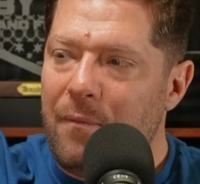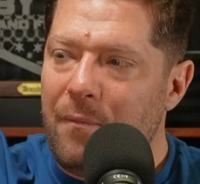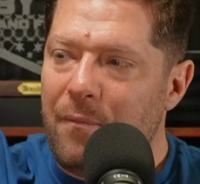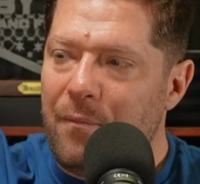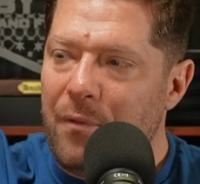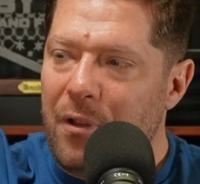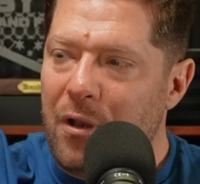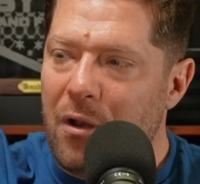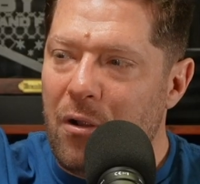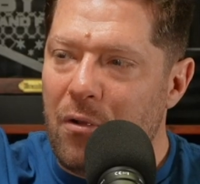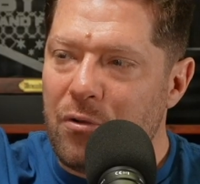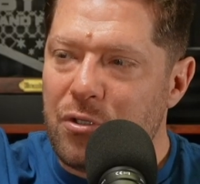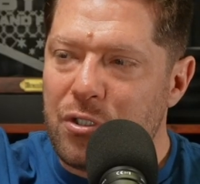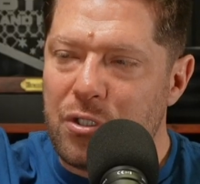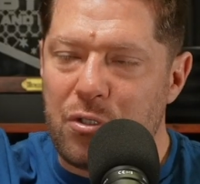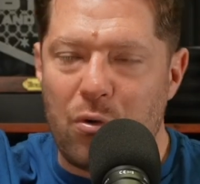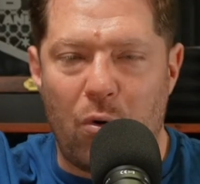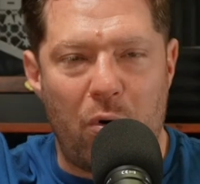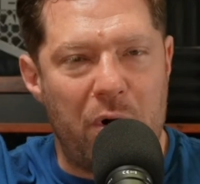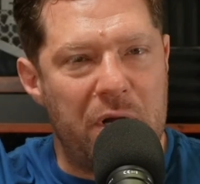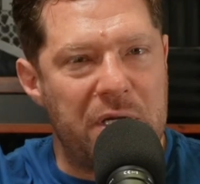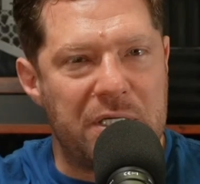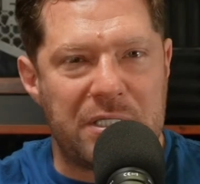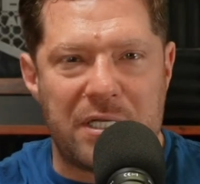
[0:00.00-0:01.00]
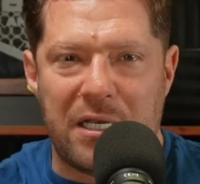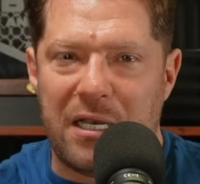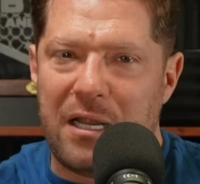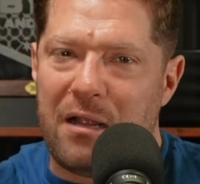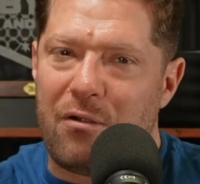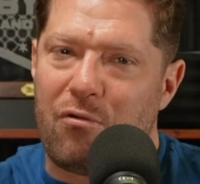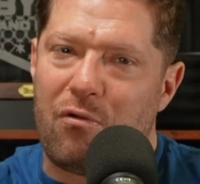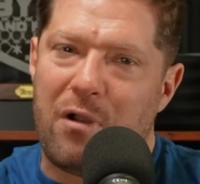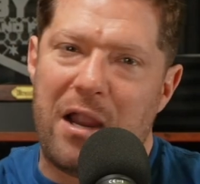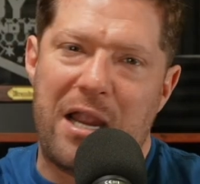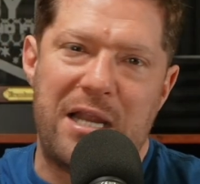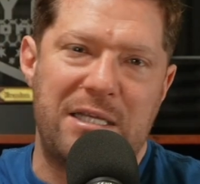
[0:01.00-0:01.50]
you know, stories and the
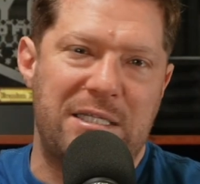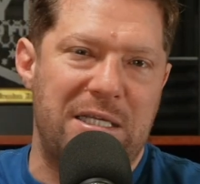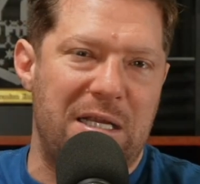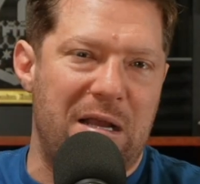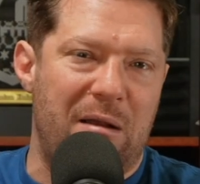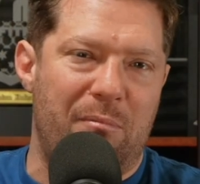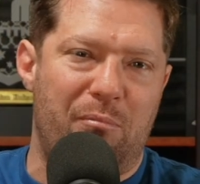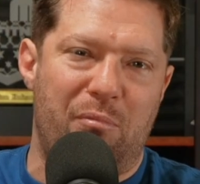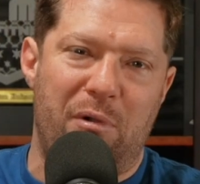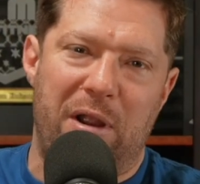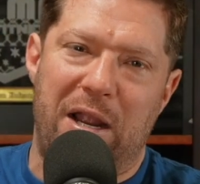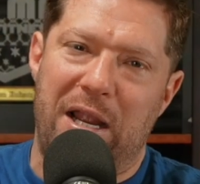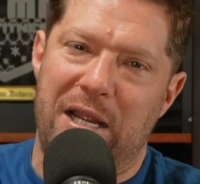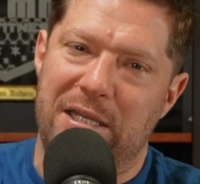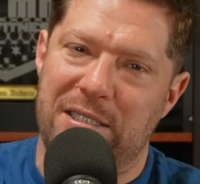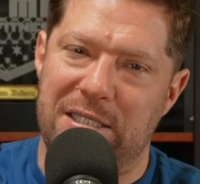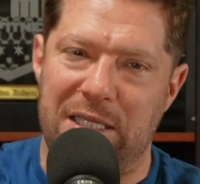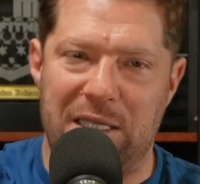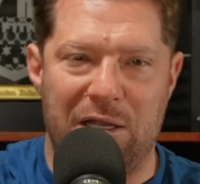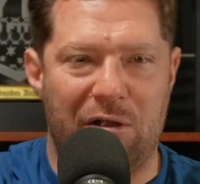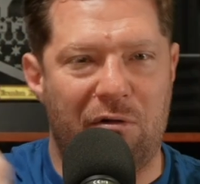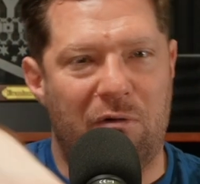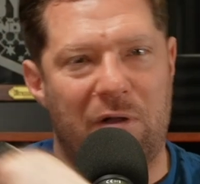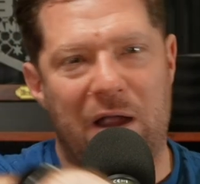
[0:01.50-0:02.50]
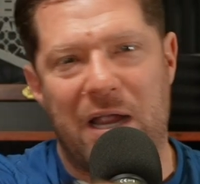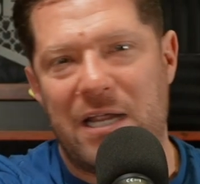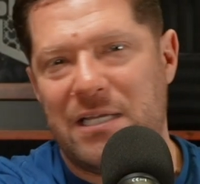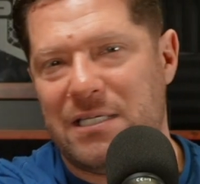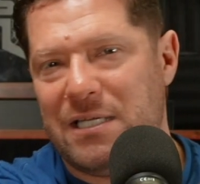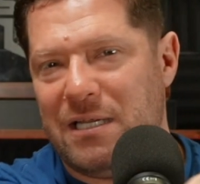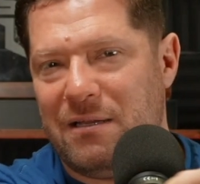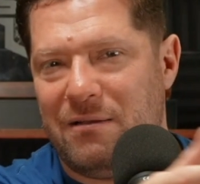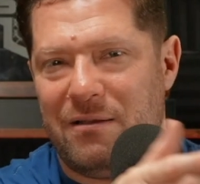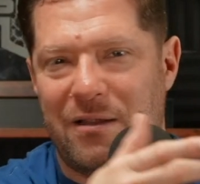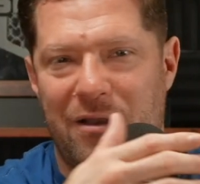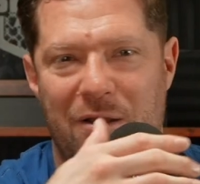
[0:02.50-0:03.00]
crazy upbringings and the
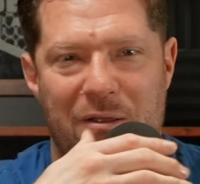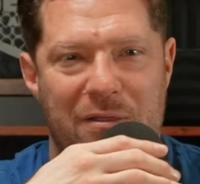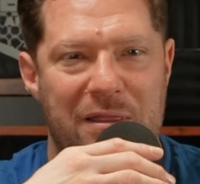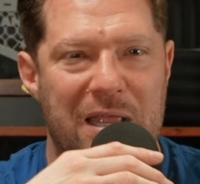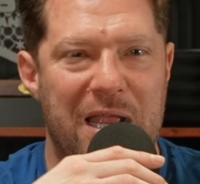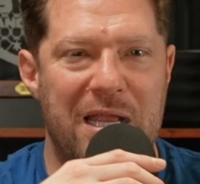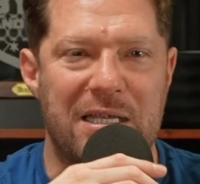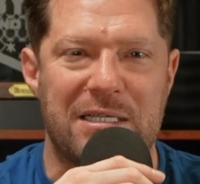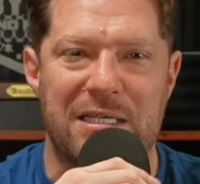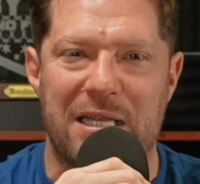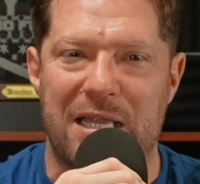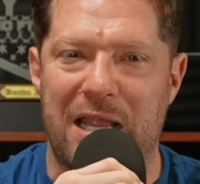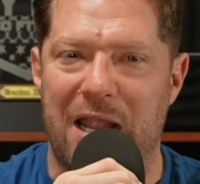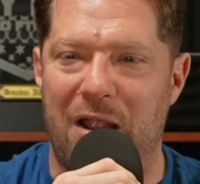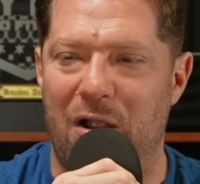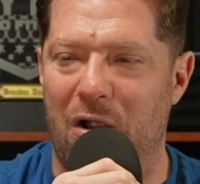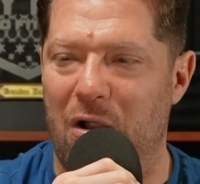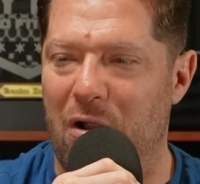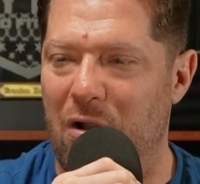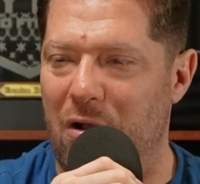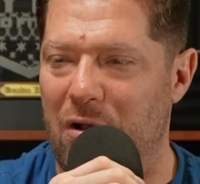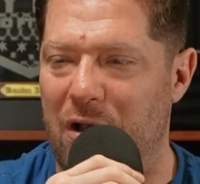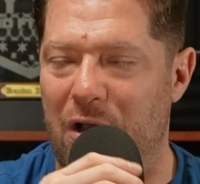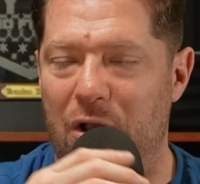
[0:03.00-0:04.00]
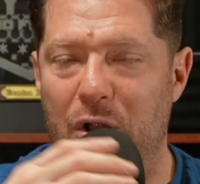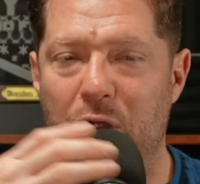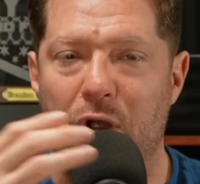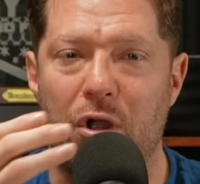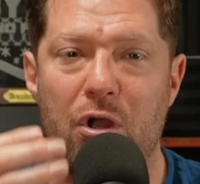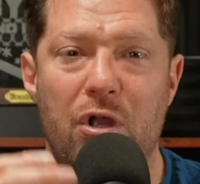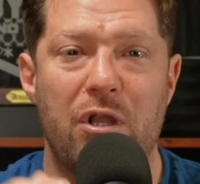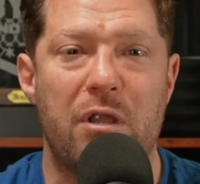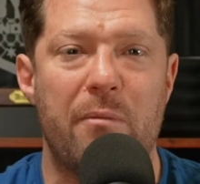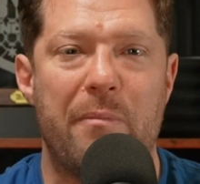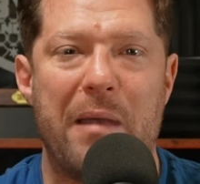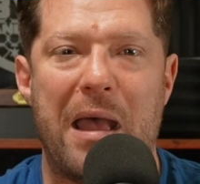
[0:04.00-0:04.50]
crazy, you know, things that they heard, and the
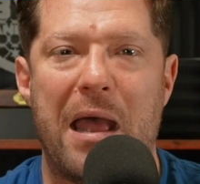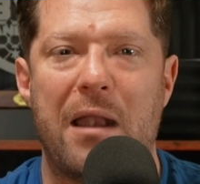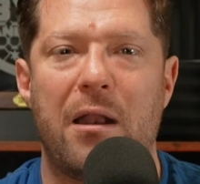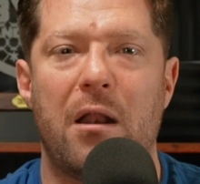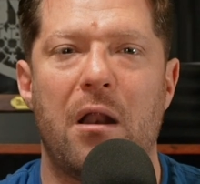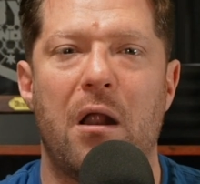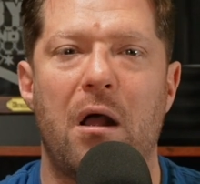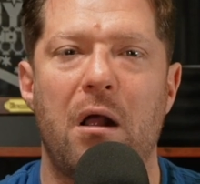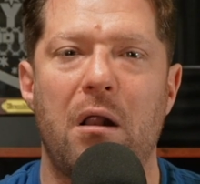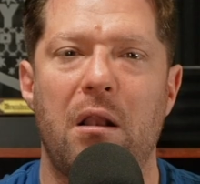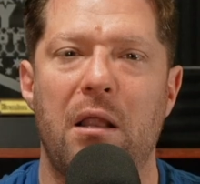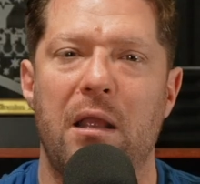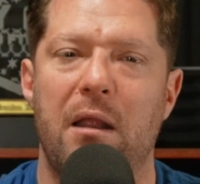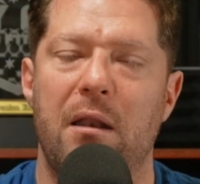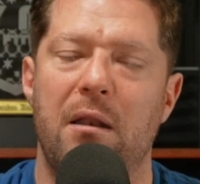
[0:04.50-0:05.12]
good, the bad, and the ugly.